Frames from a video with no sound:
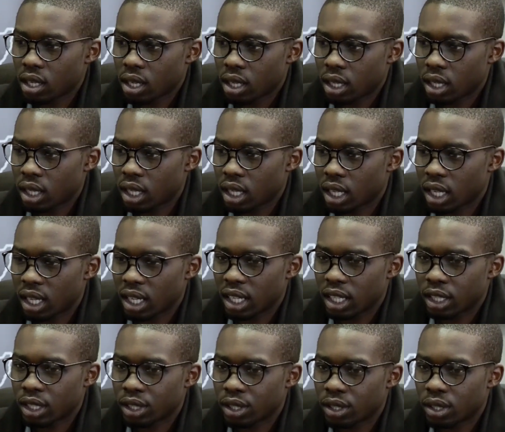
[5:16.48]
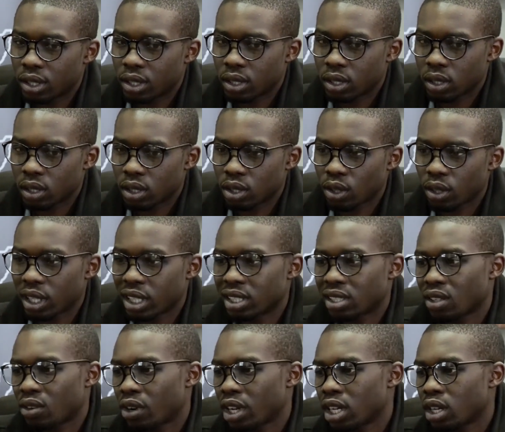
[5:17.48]
There's the
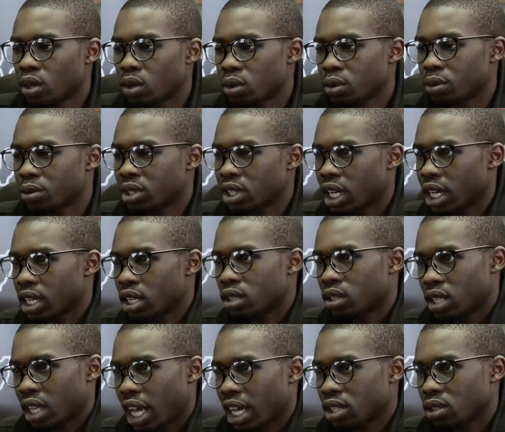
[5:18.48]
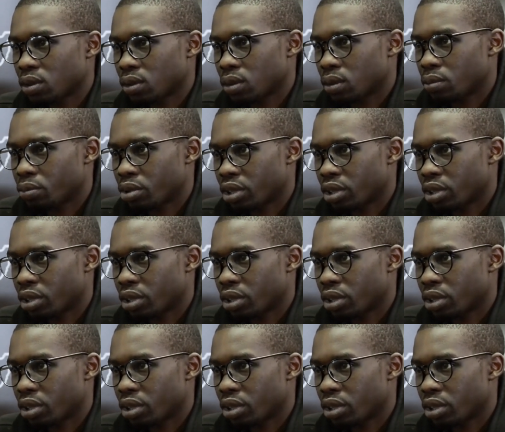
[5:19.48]
radio side, the actual